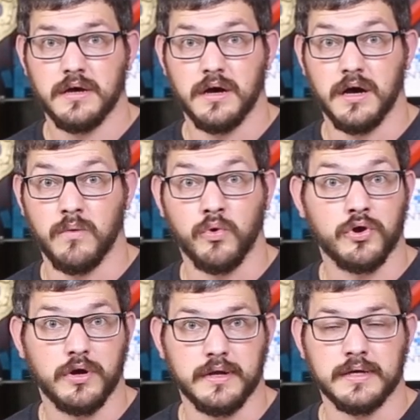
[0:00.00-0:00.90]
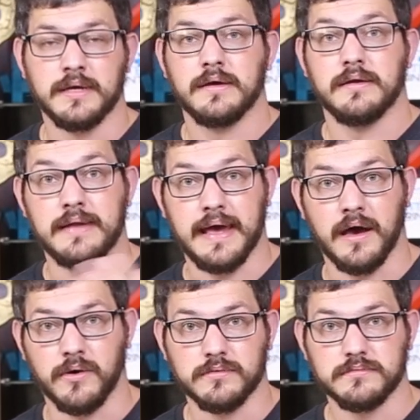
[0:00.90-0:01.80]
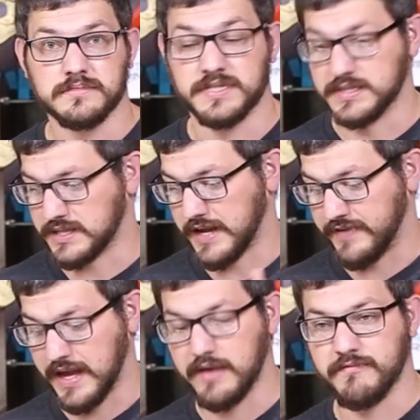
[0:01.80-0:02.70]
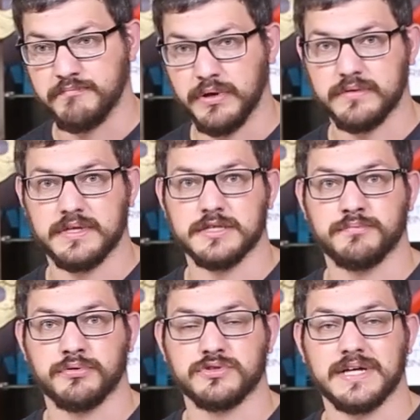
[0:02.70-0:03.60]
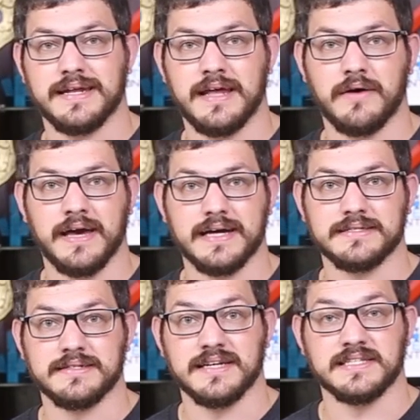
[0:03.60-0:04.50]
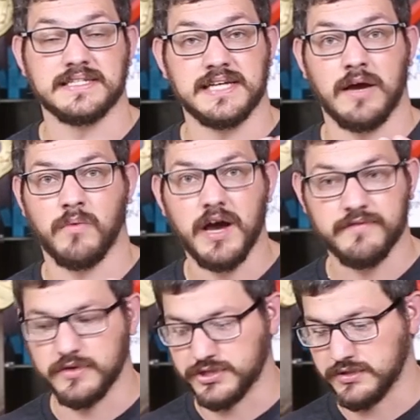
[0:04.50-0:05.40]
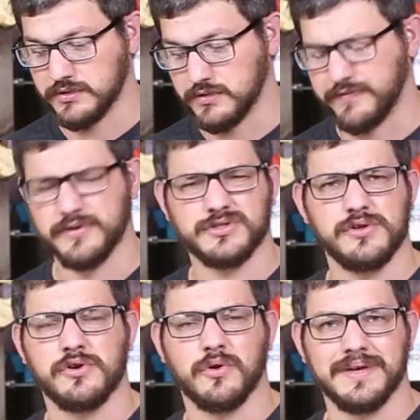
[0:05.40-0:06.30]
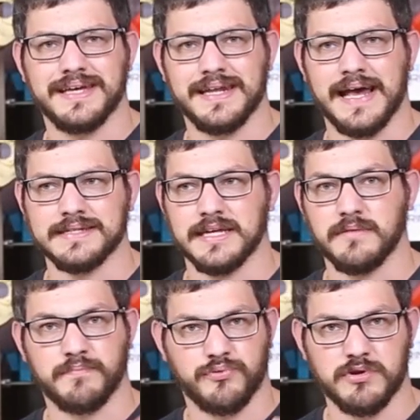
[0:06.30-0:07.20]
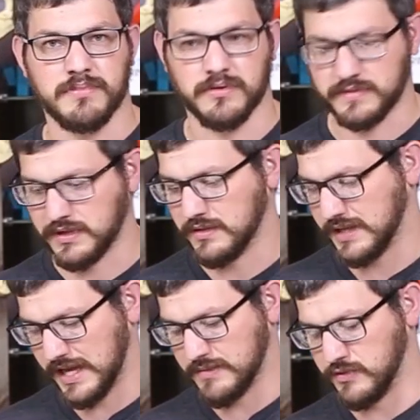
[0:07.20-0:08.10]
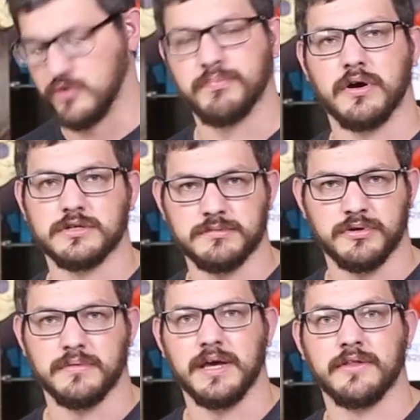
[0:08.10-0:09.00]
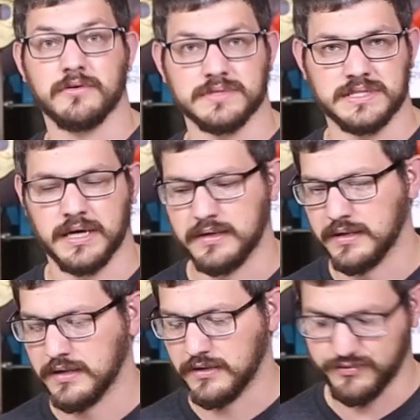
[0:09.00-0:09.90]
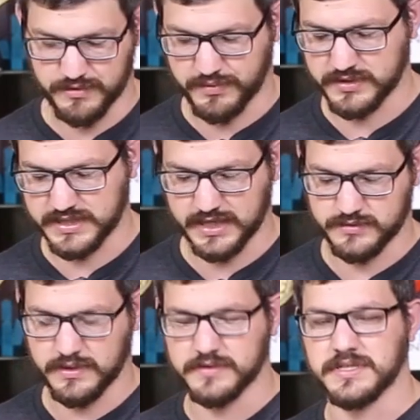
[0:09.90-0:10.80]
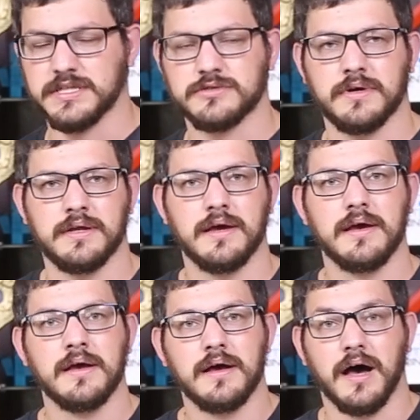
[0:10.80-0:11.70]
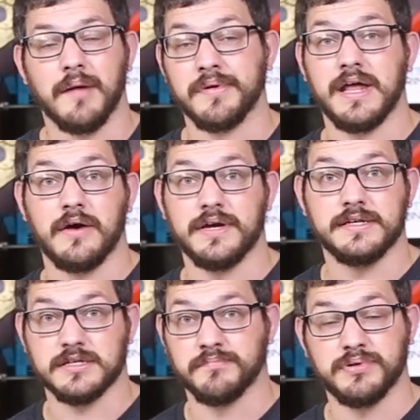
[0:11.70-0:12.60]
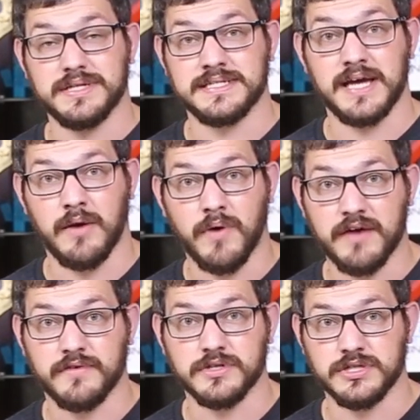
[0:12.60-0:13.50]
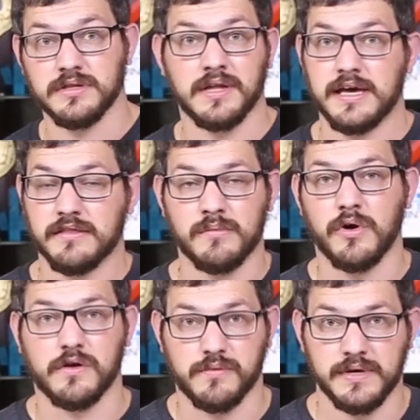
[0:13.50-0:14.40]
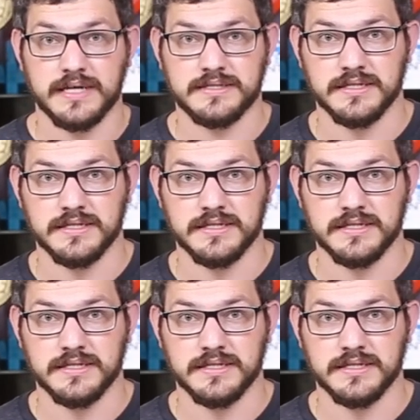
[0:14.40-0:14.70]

were good. Now, since I've had built this, Prusa now has this as a DIY version. Unfortunately, you can only get it as like pre-built. It came in 2 parts, you put them together, it was done. 3 parts, I guess, with the LCD screen. But now it is a complete DIY version like the Mark III's